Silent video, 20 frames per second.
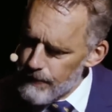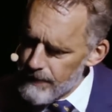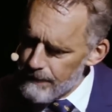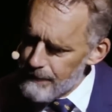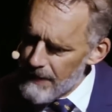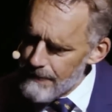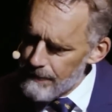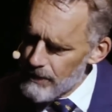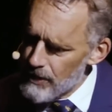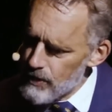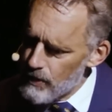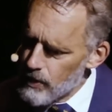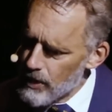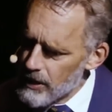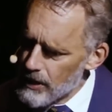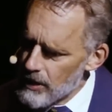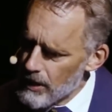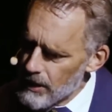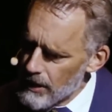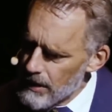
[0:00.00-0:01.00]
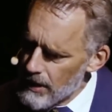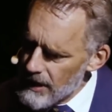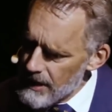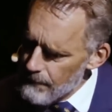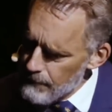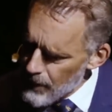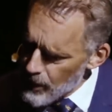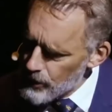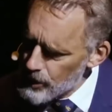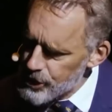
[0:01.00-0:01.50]
people who work on
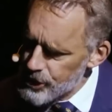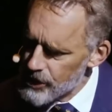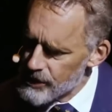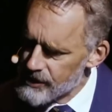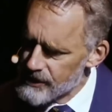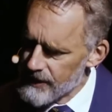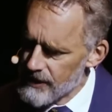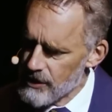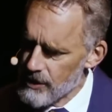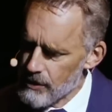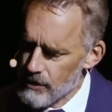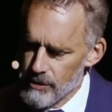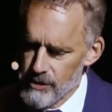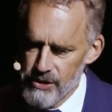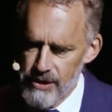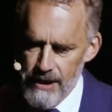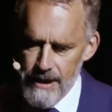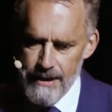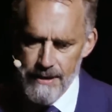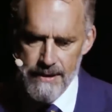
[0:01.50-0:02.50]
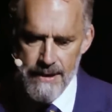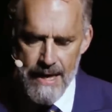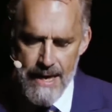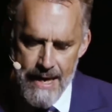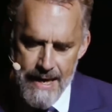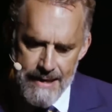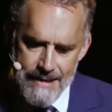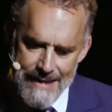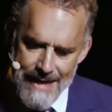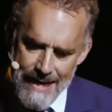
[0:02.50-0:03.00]
emotions in neuroscience
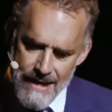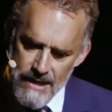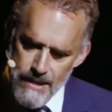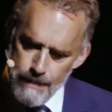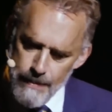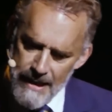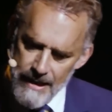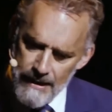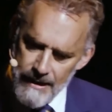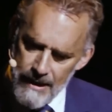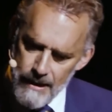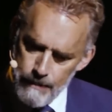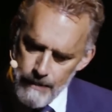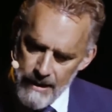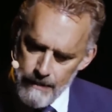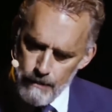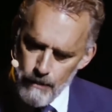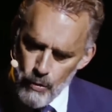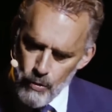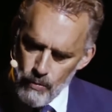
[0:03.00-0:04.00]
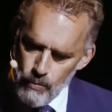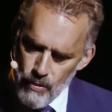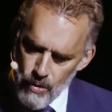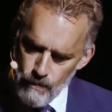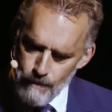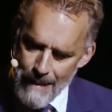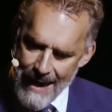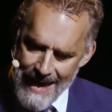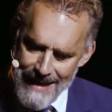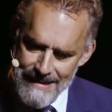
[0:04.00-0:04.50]
tend to be a little bit more
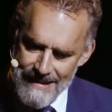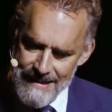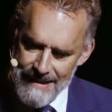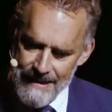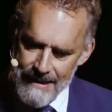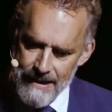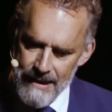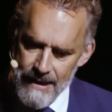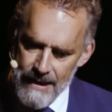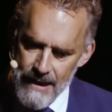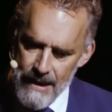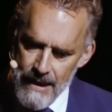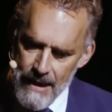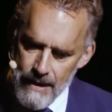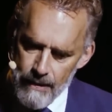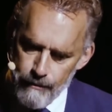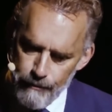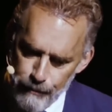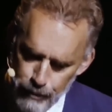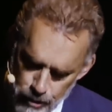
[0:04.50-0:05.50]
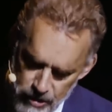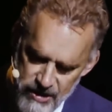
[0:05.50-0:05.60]
romantic for